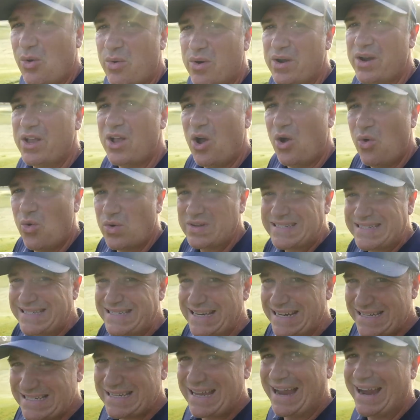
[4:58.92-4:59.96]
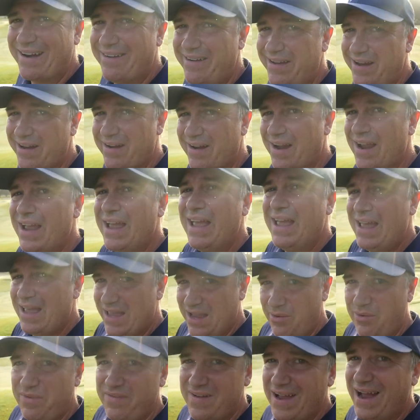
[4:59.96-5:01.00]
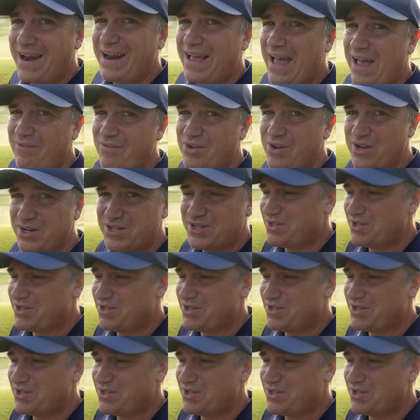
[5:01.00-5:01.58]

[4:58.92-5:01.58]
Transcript: we're gonna go six iron here. We've got to have a good